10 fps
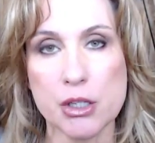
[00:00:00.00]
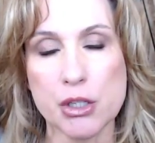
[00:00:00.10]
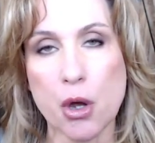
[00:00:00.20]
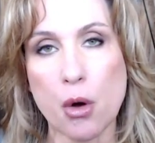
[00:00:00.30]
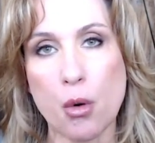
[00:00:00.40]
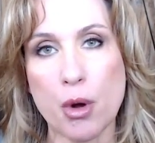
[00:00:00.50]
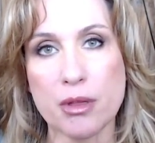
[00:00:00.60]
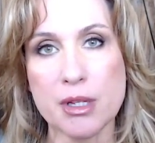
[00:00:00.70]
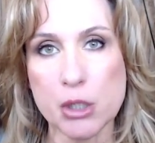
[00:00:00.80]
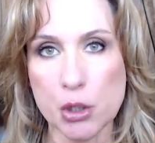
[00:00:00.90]
So
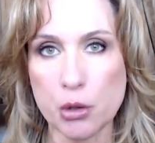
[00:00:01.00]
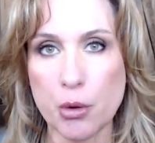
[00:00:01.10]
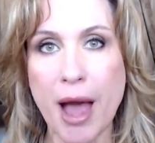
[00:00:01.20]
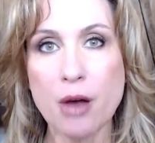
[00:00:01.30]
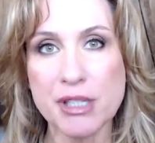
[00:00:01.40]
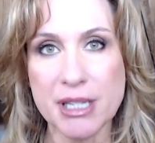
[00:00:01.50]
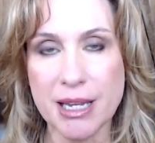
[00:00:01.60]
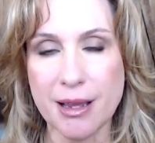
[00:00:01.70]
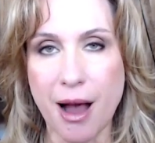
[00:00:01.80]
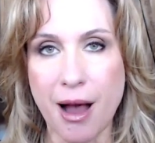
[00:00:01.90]
this
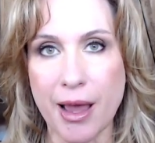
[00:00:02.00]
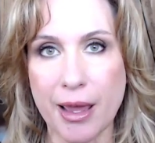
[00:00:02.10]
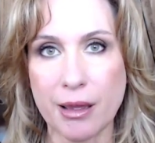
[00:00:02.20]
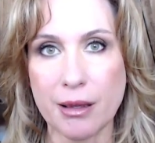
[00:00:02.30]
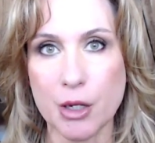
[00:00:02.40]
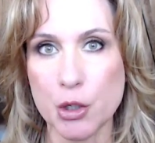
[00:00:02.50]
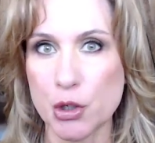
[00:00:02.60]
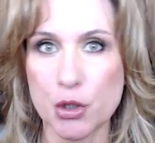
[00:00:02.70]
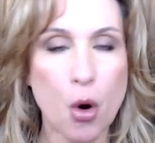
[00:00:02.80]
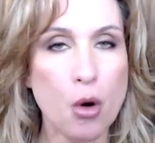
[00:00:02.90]
Klukowski guy
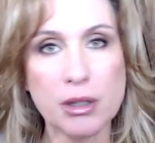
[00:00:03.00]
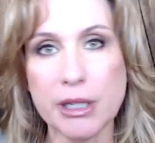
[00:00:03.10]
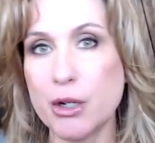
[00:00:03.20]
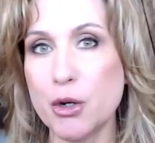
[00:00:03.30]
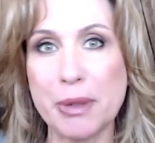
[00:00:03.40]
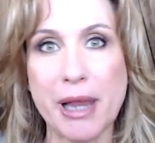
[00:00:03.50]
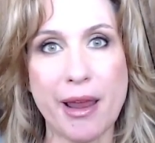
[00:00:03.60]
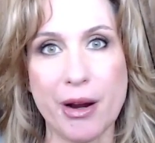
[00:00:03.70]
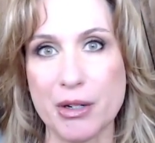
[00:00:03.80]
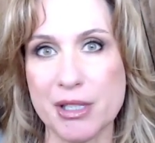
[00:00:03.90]
is a totally new
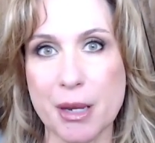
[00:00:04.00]
player,